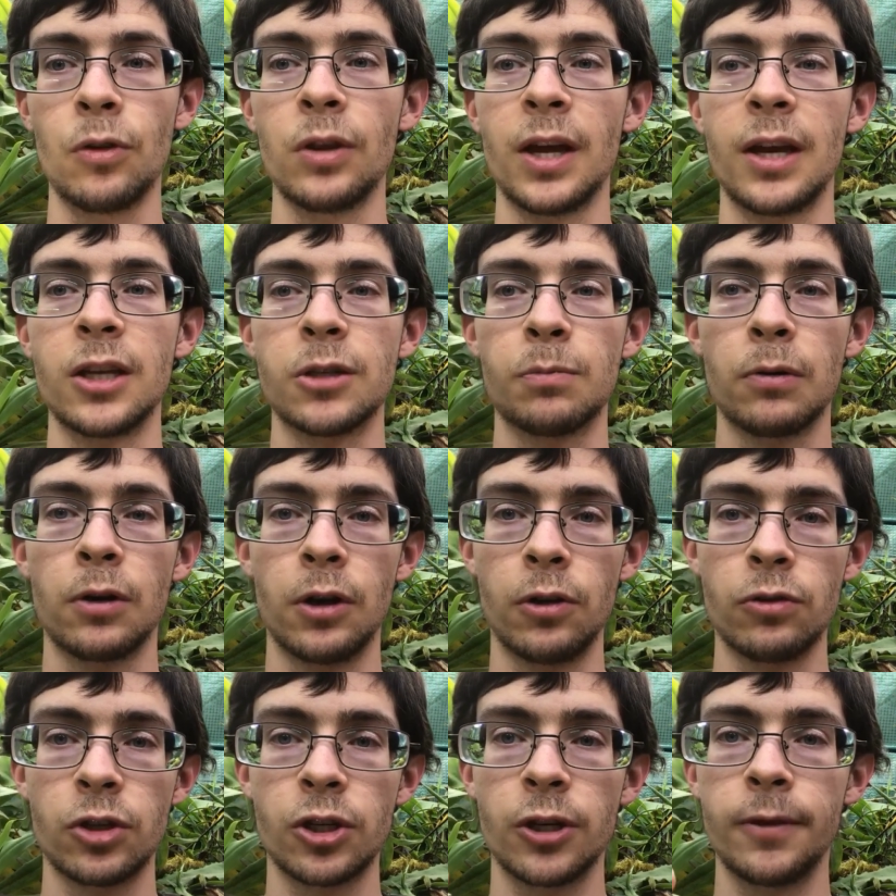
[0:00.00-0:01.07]
that is
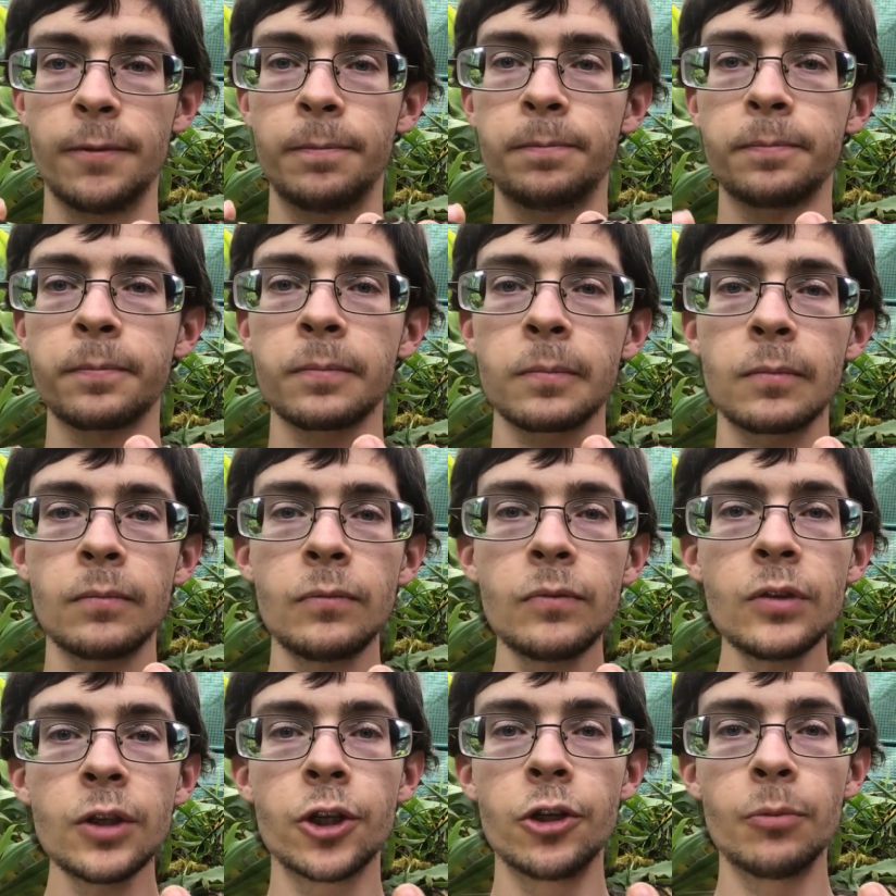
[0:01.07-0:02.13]
produced.
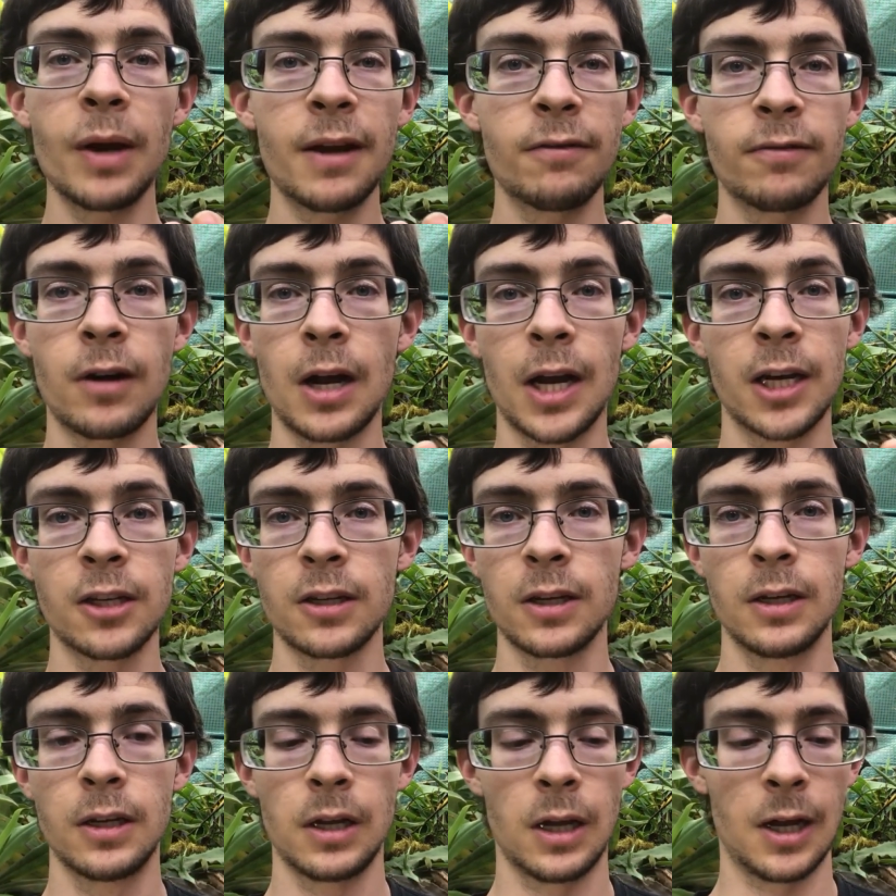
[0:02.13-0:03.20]
You may find
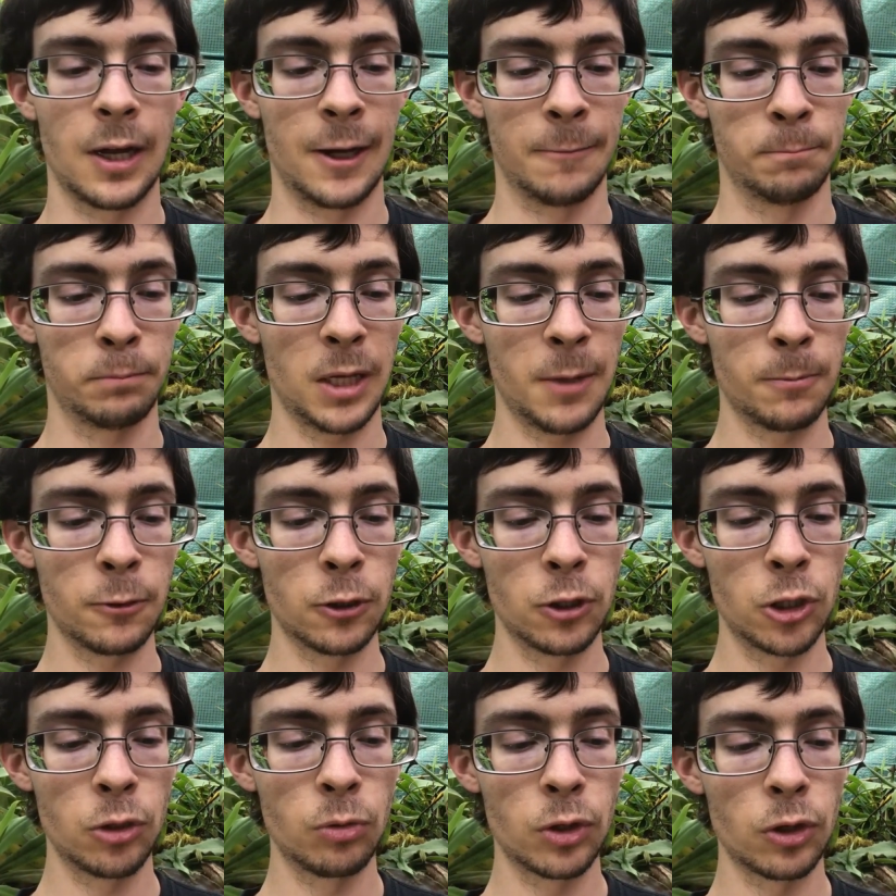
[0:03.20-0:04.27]
people
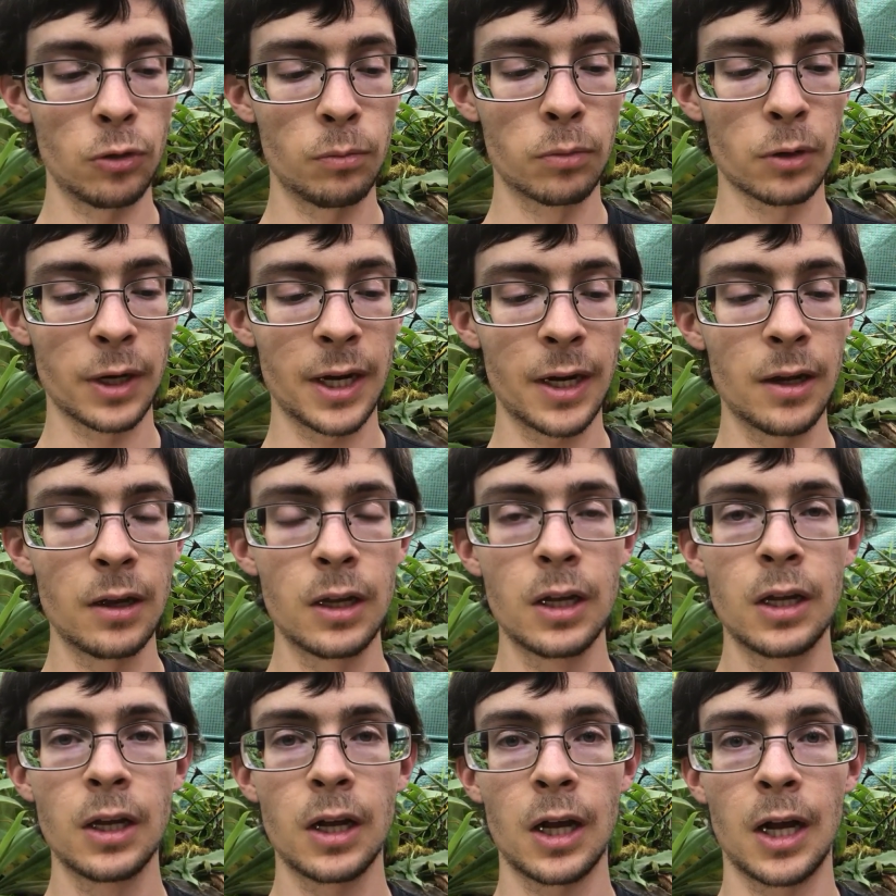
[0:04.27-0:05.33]
who will breed
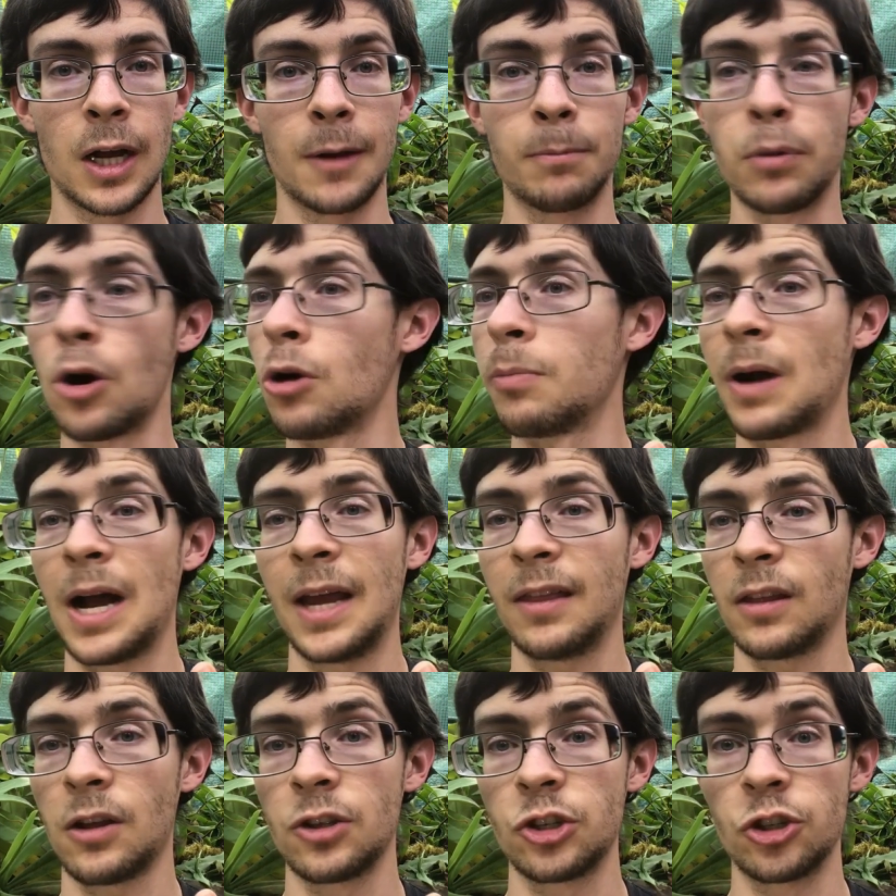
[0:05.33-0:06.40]
ball
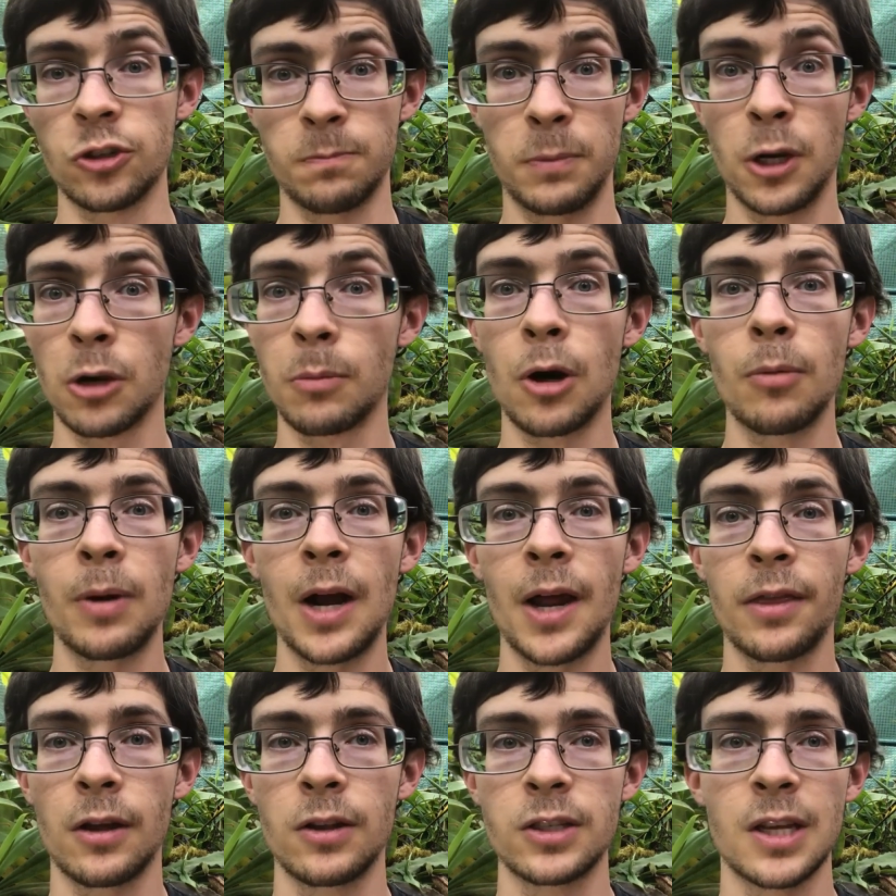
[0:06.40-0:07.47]
pythons, just pure ball
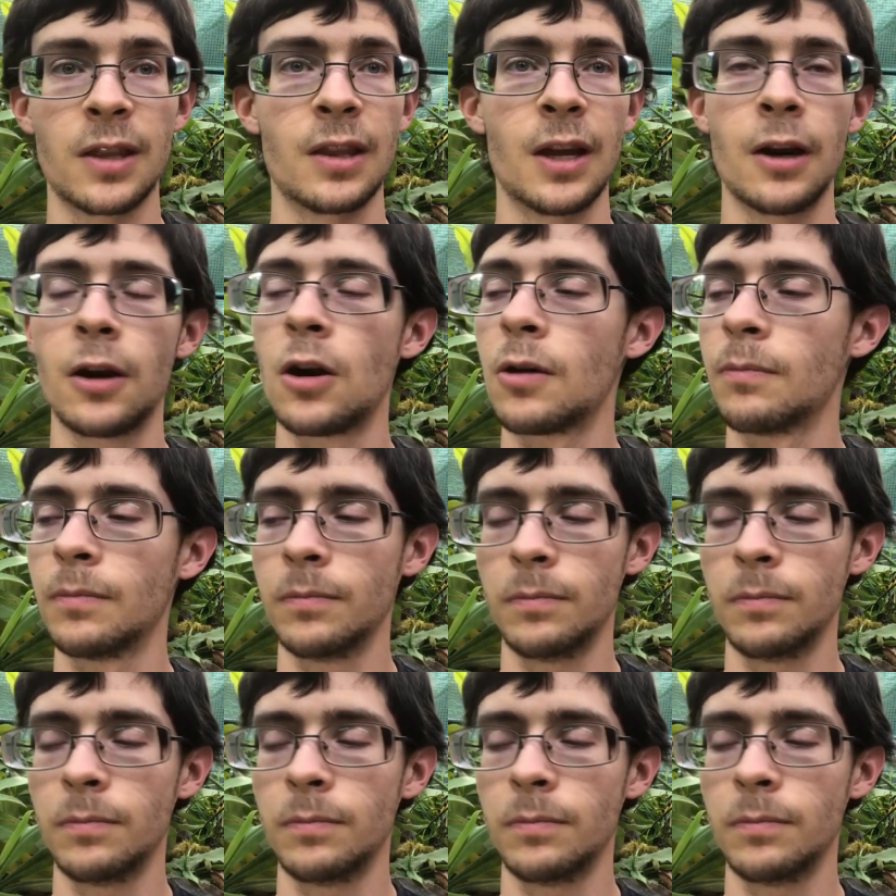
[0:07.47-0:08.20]
pythons, and there are